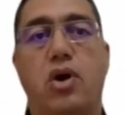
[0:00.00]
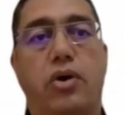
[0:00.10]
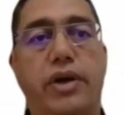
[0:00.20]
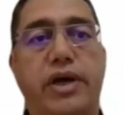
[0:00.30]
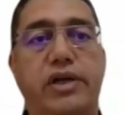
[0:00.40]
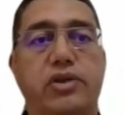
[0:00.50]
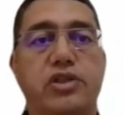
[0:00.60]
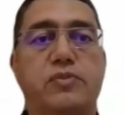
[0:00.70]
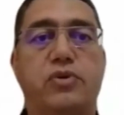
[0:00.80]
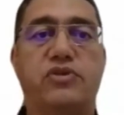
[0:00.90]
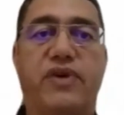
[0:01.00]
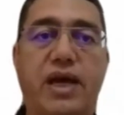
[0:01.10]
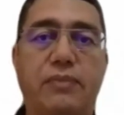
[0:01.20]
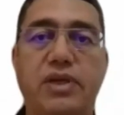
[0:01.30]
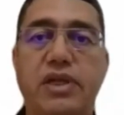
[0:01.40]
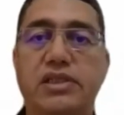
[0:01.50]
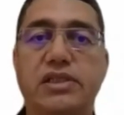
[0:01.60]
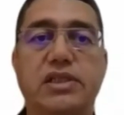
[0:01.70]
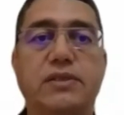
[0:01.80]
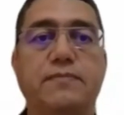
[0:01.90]
on air transport
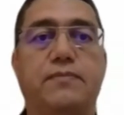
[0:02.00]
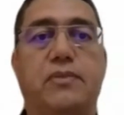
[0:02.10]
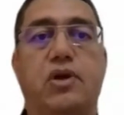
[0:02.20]
viability,